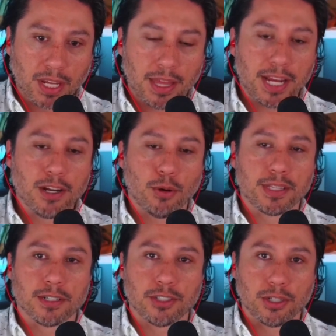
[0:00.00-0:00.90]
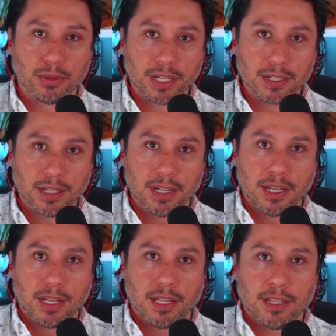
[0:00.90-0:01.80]
They know what they're doing.
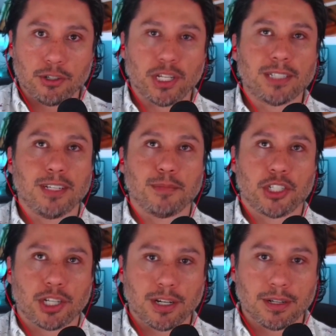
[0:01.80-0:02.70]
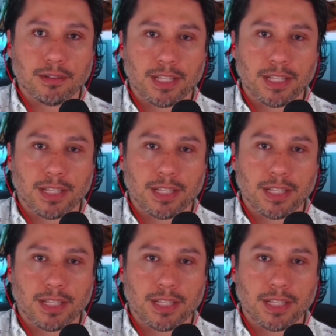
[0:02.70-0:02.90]
They're generally mature.